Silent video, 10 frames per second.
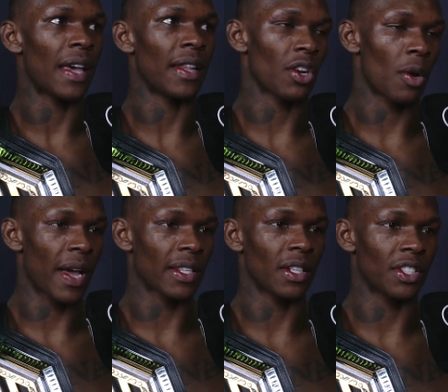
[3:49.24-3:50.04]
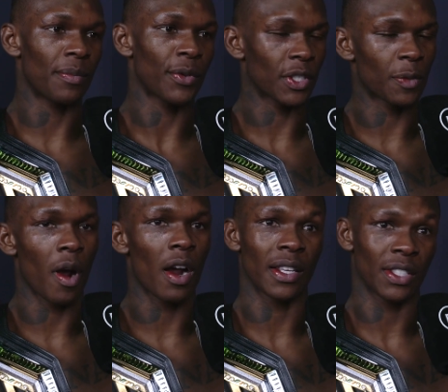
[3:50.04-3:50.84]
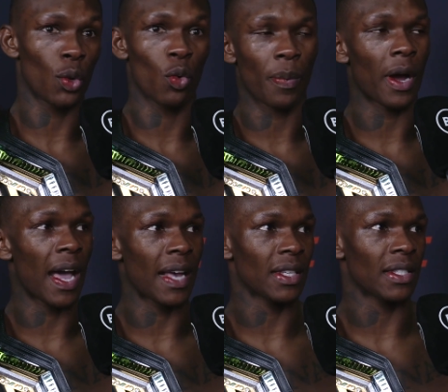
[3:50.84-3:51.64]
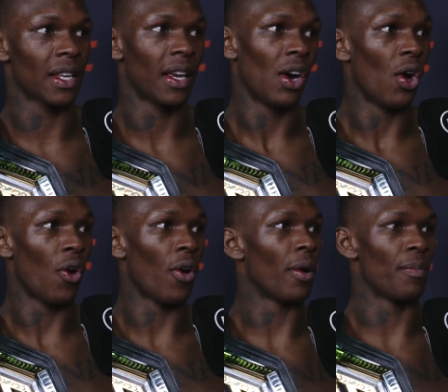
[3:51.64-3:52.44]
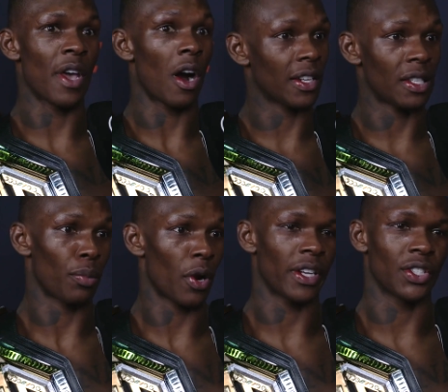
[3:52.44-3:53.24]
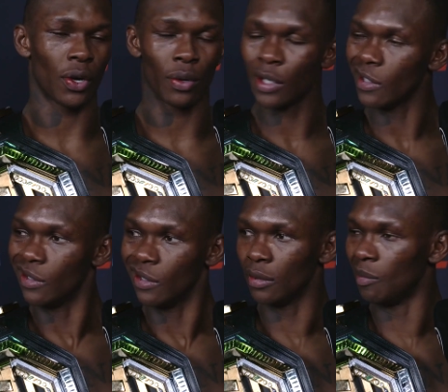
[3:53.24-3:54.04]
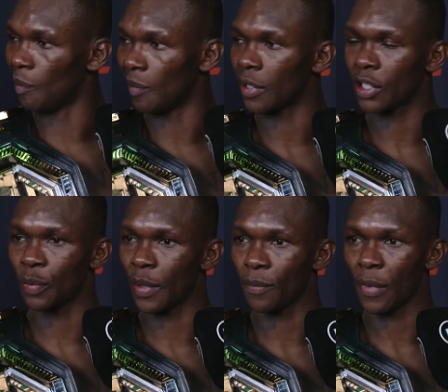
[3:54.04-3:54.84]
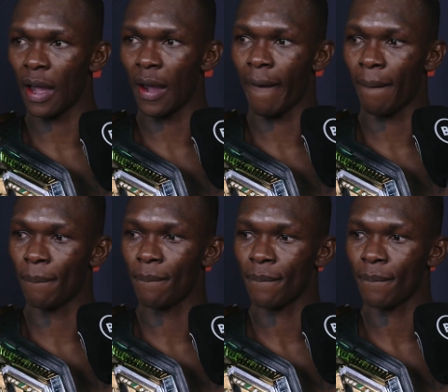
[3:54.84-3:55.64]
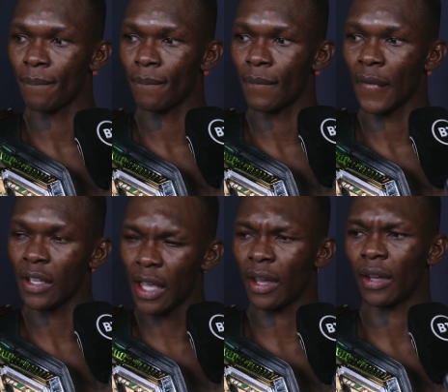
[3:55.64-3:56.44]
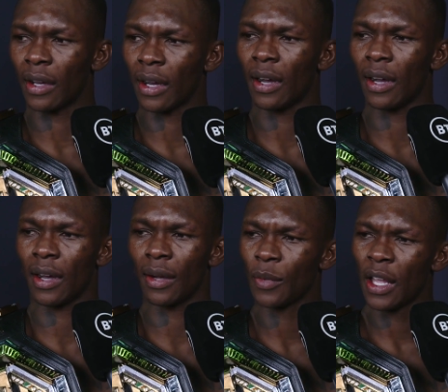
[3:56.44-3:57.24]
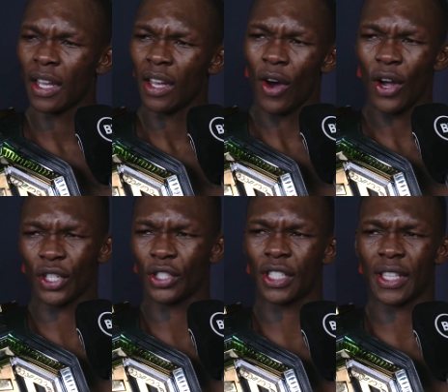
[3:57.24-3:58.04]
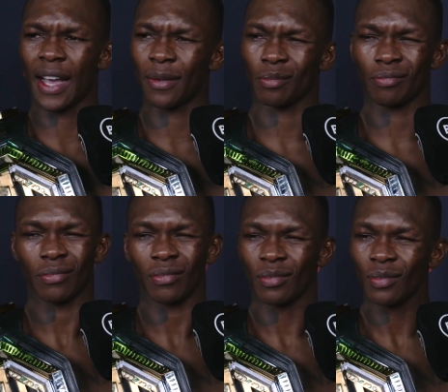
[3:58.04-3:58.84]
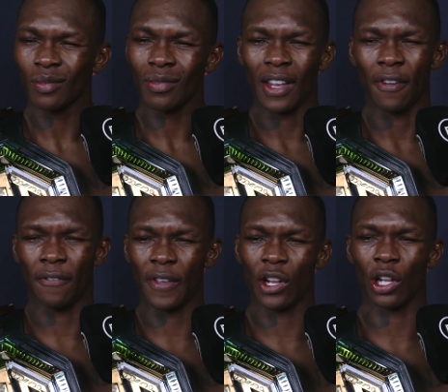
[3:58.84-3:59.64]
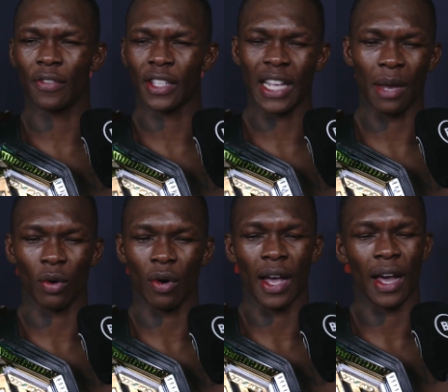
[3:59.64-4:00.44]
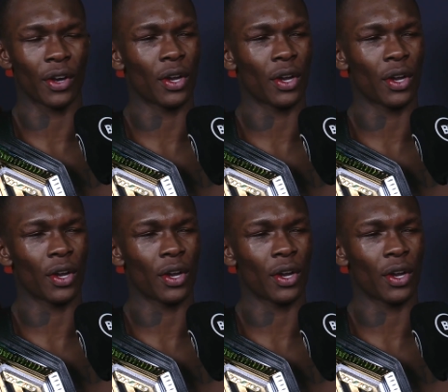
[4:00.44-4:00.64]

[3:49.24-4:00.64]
and then come back to the gym during sparring and still whoop our asses or be hard to break. So, excuse me. Um, yeah. Uh, also, just that feel of the samurai. I